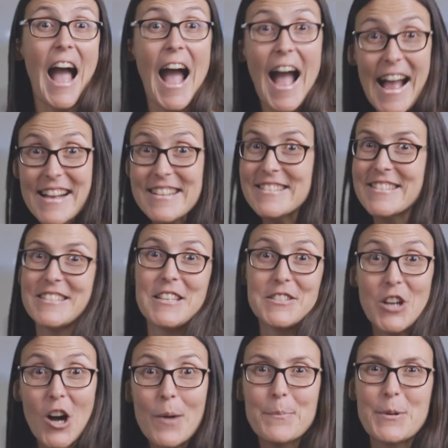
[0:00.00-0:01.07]
And the
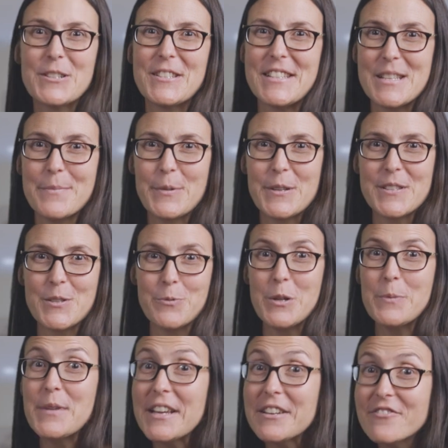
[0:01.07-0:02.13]
top participants
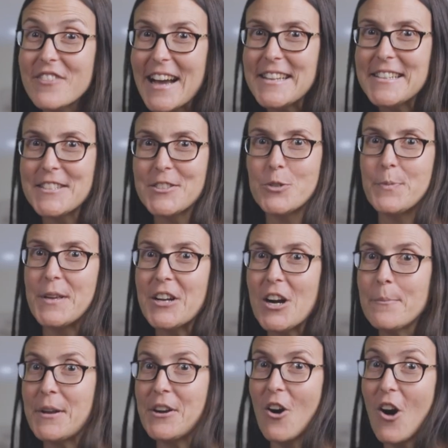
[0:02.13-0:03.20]
will be invited to
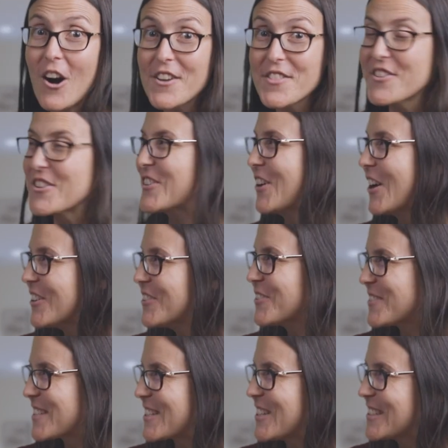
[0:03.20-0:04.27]
become an author on the
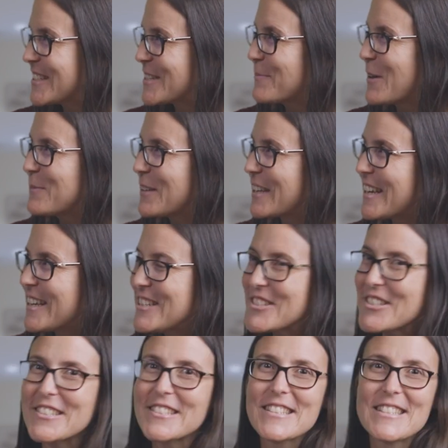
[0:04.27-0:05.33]
resulting
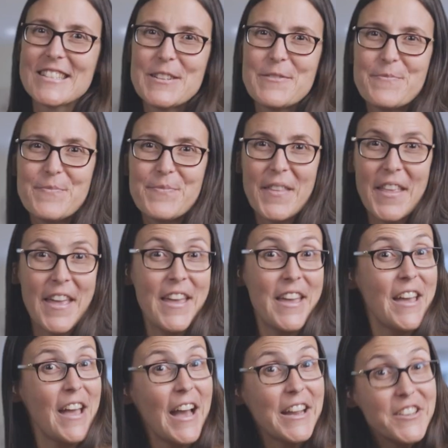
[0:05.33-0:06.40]
publications.
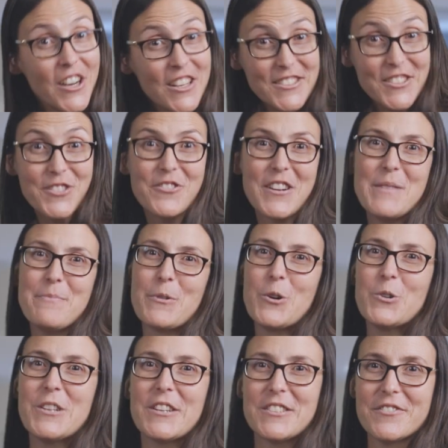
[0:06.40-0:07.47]
Another great
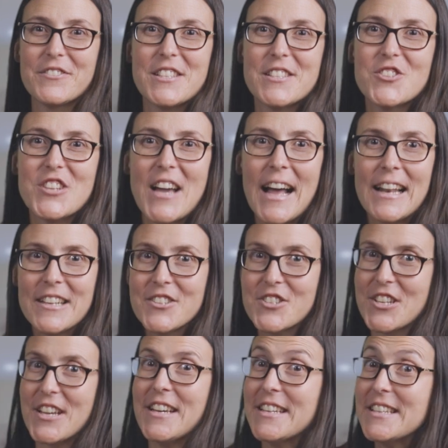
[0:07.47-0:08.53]
product of this
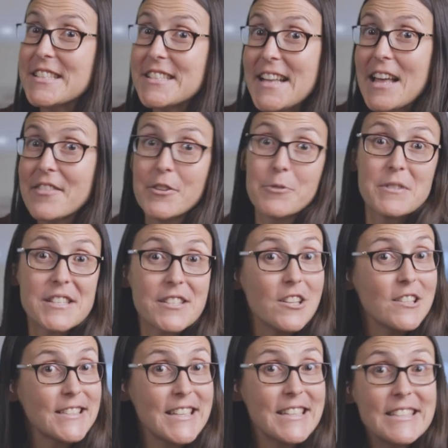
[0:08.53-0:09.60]
challenge is that the
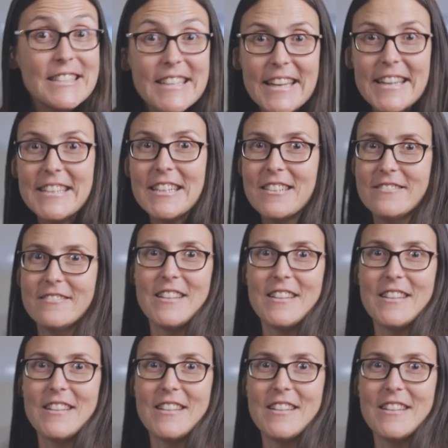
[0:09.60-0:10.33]
resulting data,